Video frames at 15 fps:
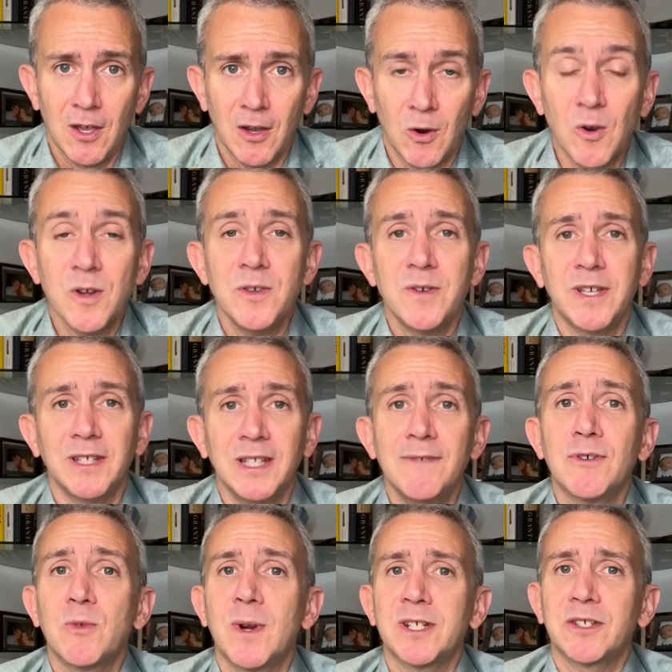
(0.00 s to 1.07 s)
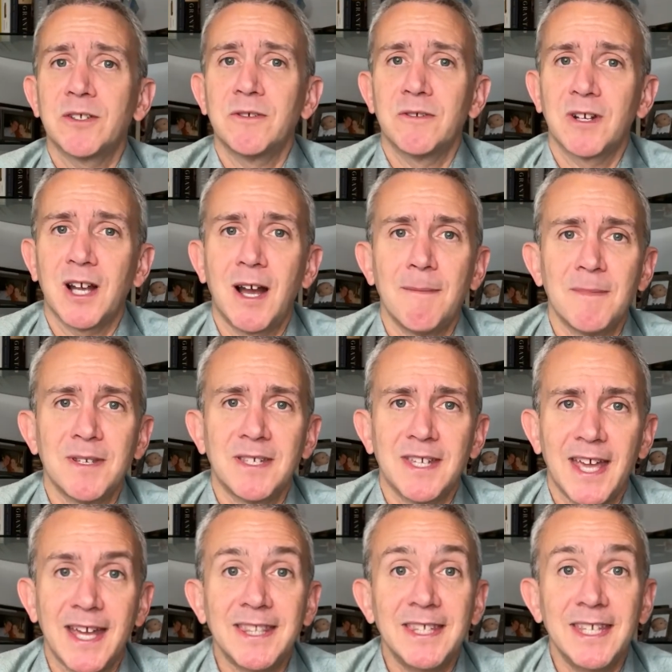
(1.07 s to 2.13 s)
or you can leave a question or a comment
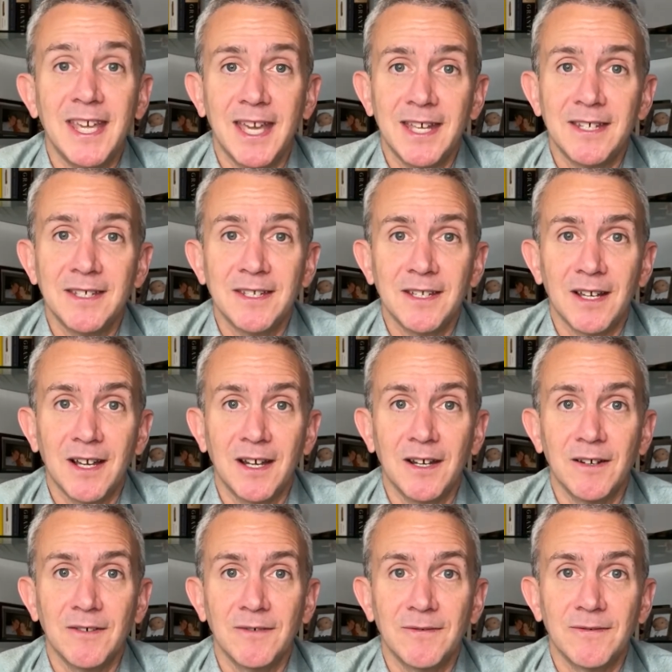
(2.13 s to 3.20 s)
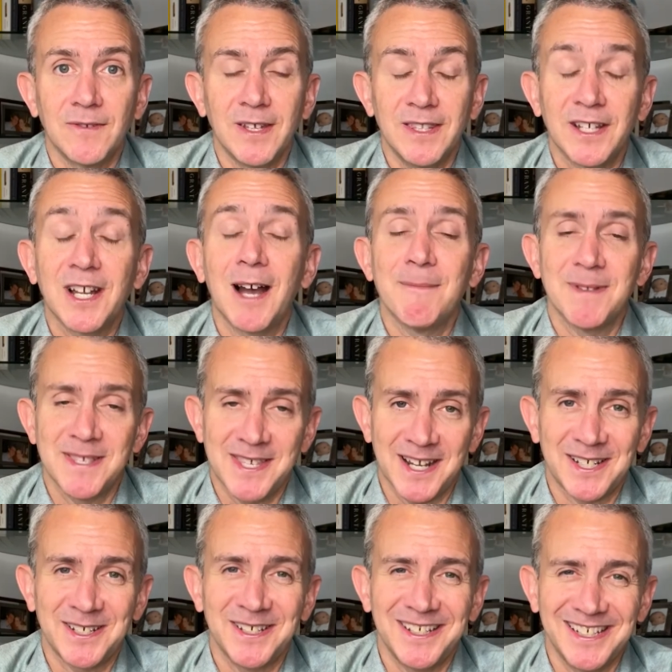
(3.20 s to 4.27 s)
at the end of, in the comment
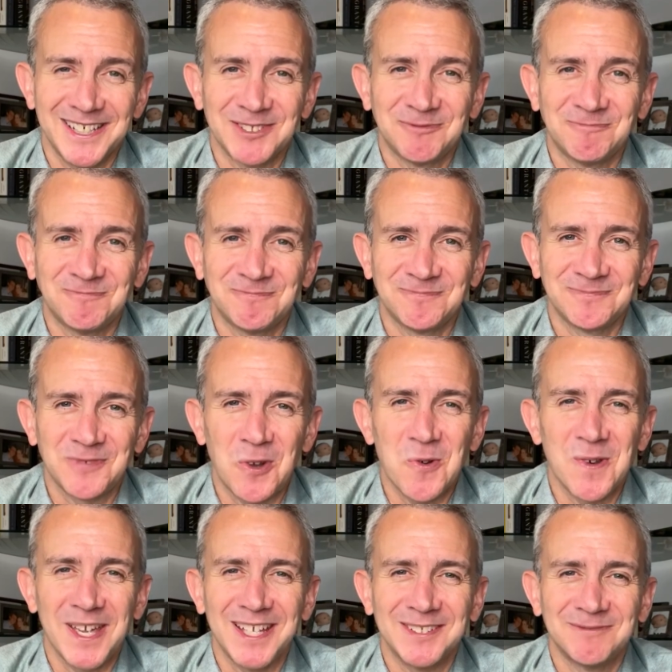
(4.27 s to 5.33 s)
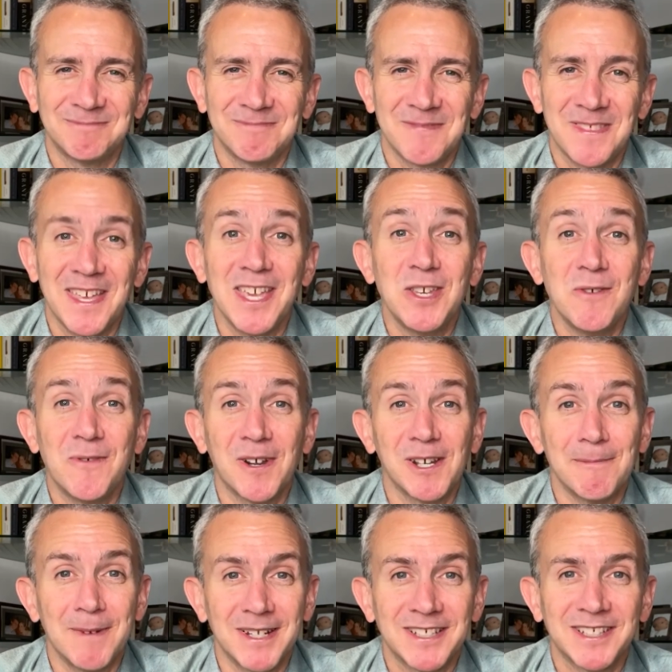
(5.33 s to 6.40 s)
section here. Okay, thank you
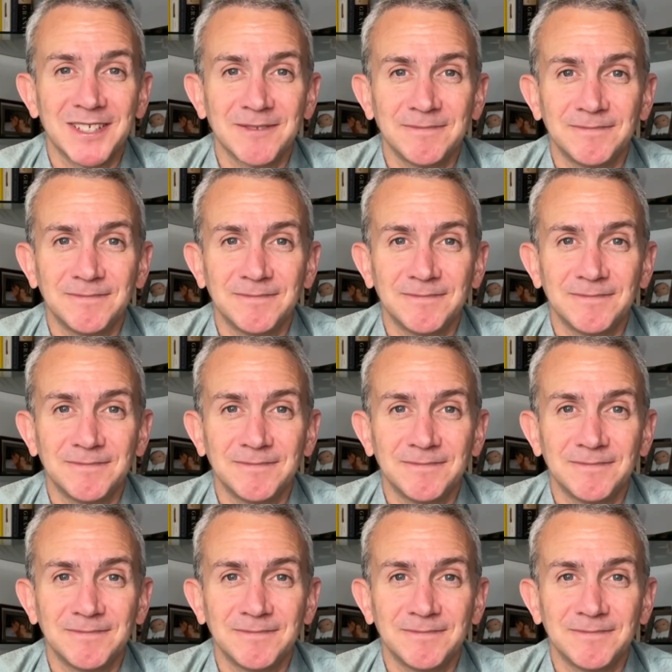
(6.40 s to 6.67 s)
very much.